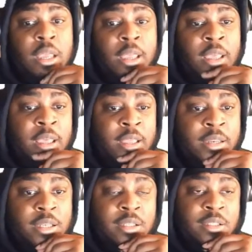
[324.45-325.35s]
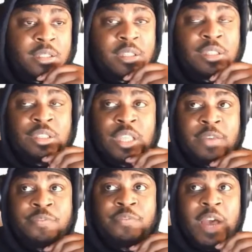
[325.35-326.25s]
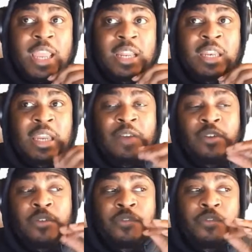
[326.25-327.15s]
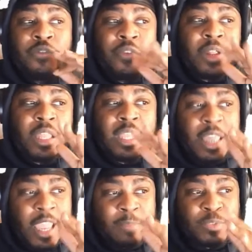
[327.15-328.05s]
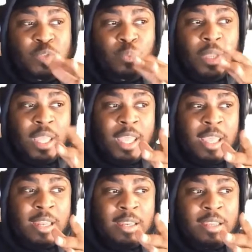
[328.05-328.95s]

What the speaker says: and their fight never fully came to an end.